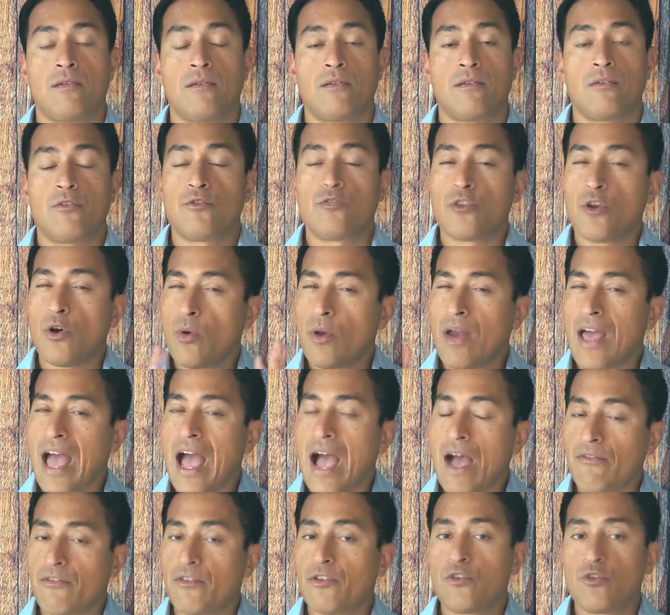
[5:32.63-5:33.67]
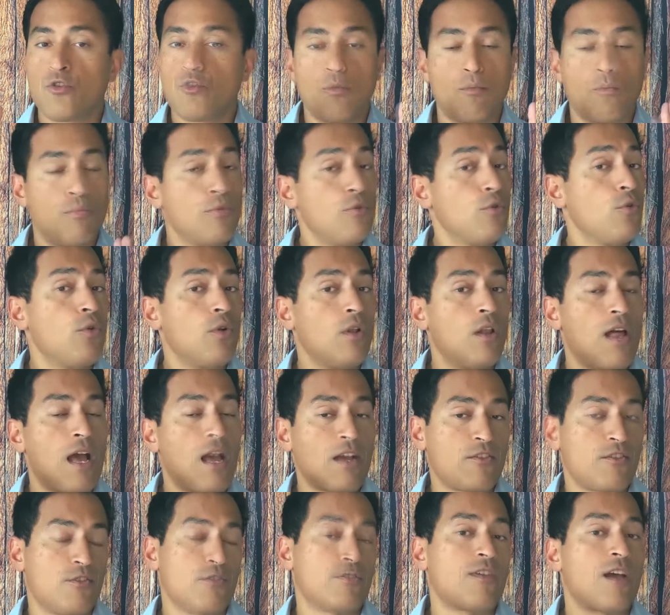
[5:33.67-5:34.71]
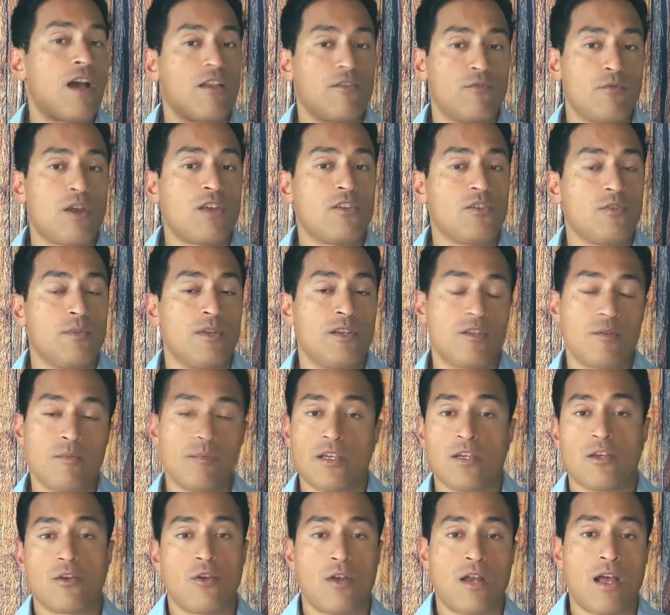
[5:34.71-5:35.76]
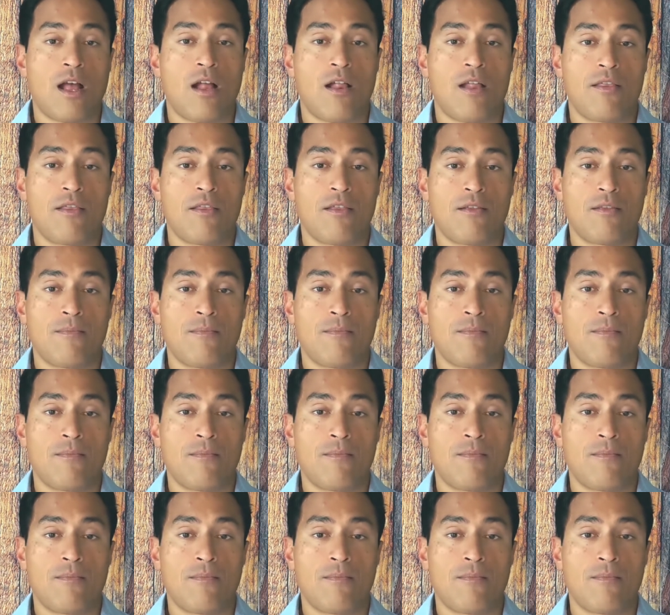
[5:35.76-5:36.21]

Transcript: You don't have to do a brutal exercise regimen to be in good health.